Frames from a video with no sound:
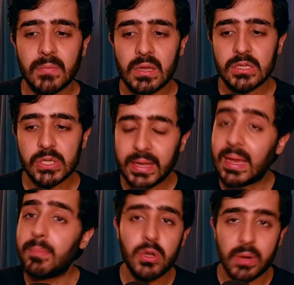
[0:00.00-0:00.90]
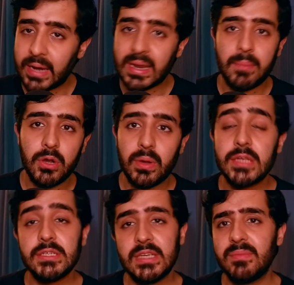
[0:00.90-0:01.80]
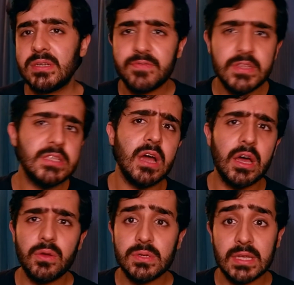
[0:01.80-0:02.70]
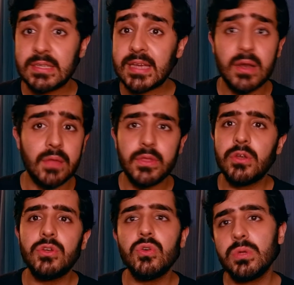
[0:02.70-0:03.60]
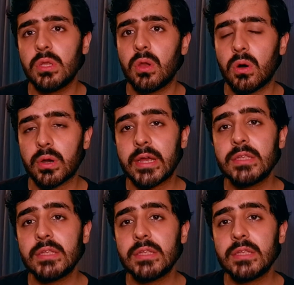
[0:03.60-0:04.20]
So I kept going, and she gave me different scenarios, and this had nothing to do with the law, right?